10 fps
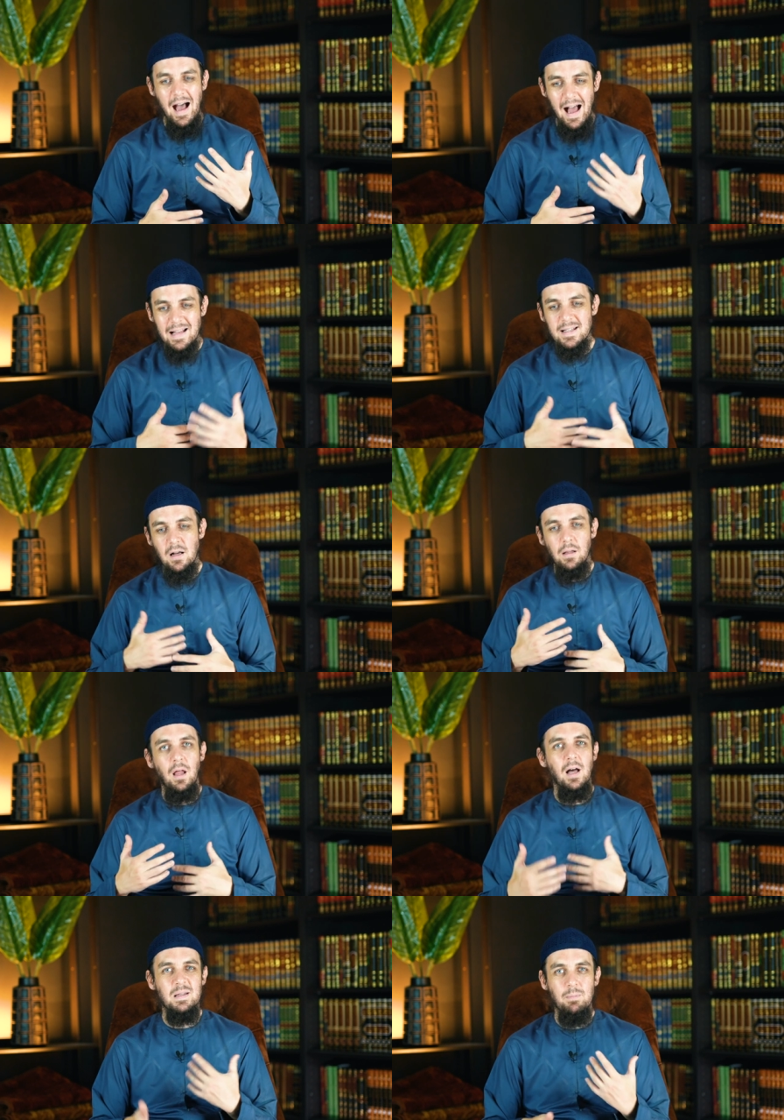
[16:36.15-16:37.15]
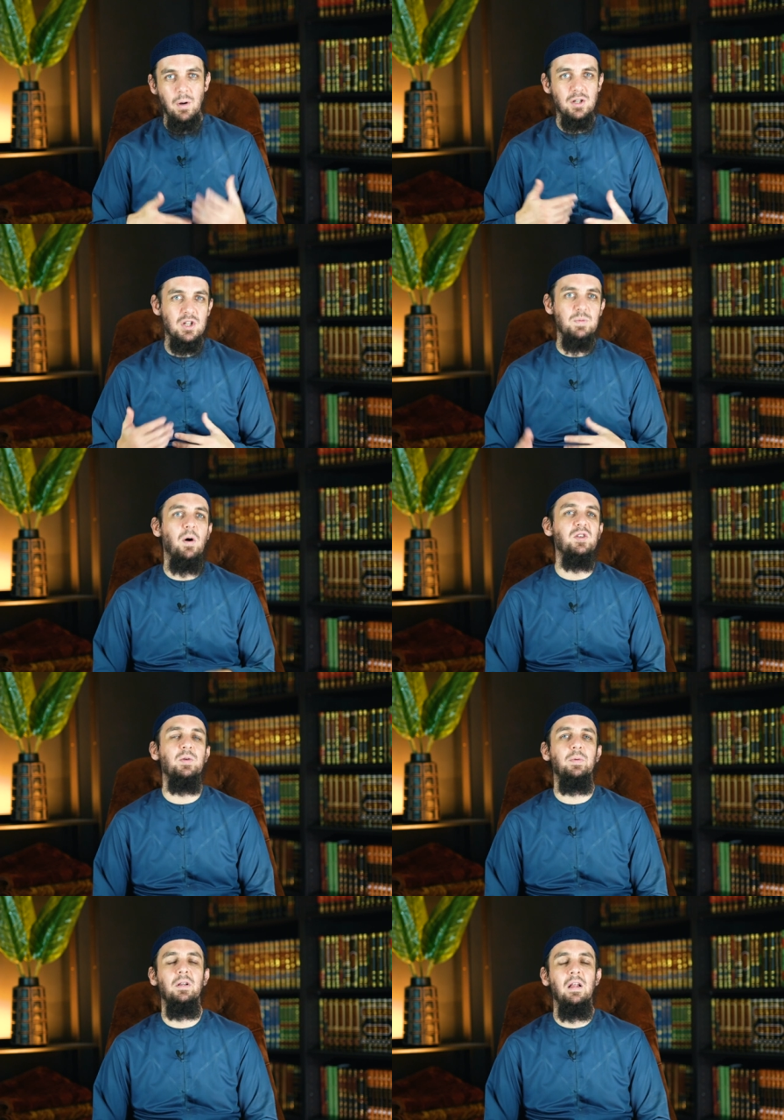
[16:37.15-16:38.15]
ask Allah as much as
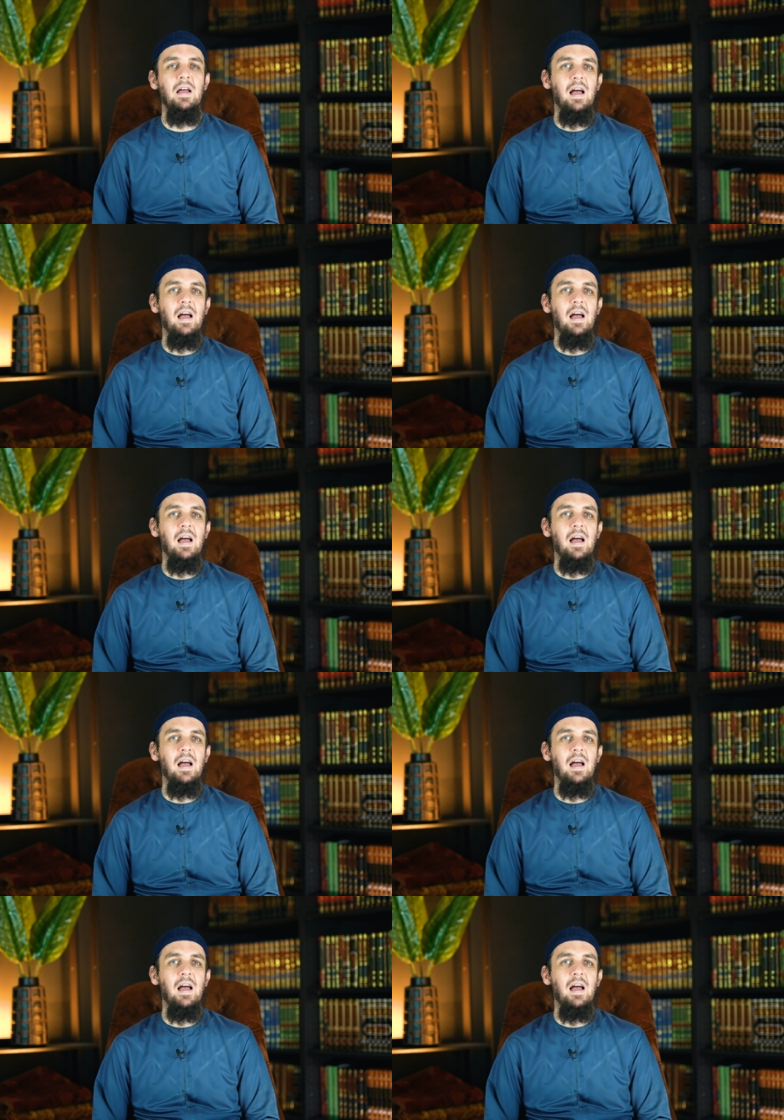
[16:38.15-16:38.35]
possible